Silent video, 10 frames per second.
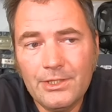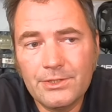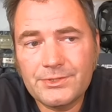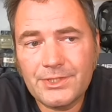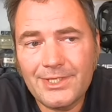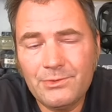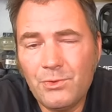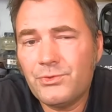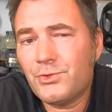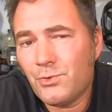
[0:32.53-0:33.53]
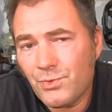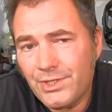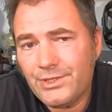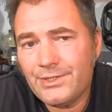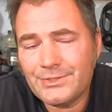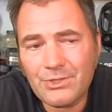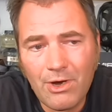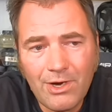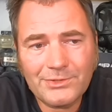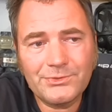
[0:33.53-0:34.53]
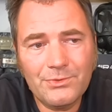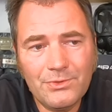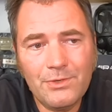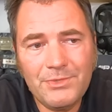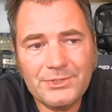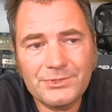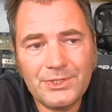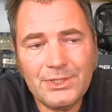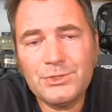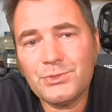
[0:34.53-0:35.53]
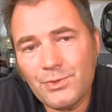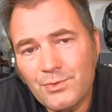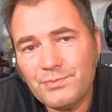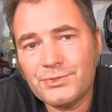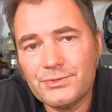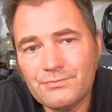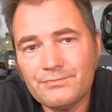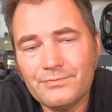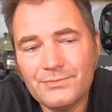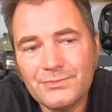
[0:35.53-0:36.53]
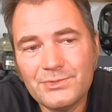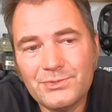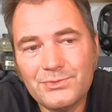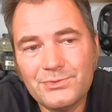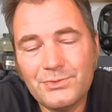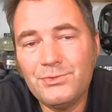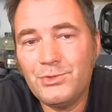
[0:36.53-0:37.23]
looks like North Korea is also going to be sending troops to